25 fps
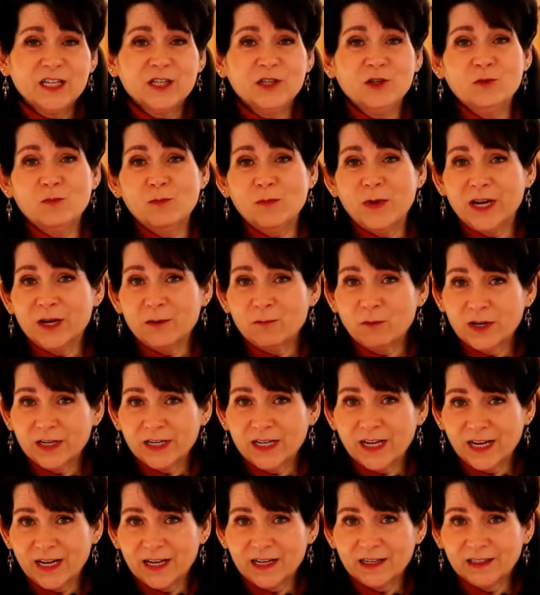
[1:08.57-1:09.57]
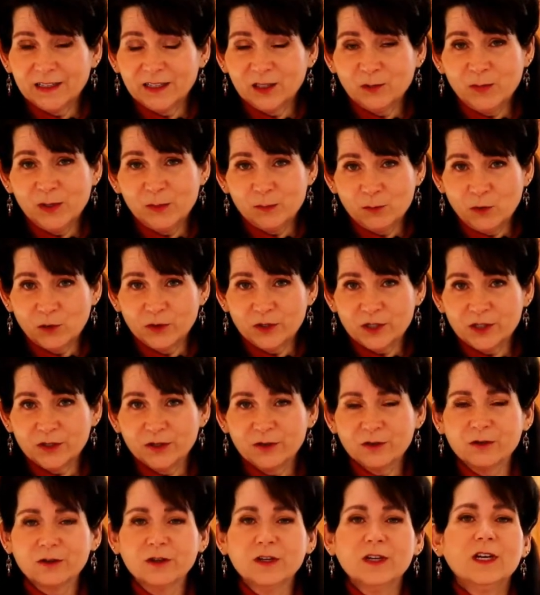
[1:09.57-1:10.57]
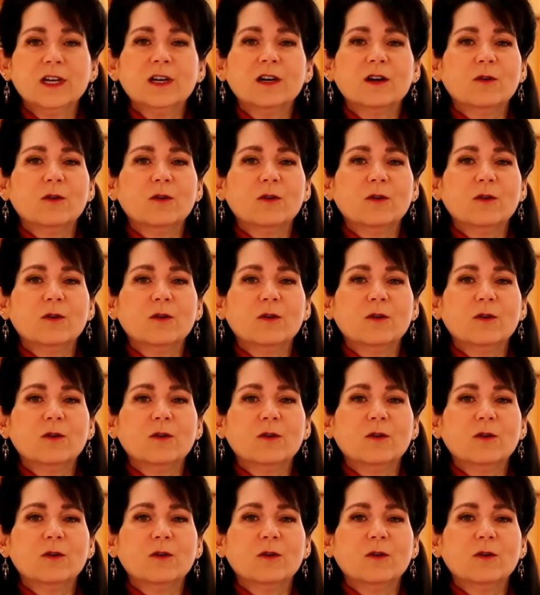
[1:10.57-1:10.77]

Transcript: you may want to add a little bit more sugar,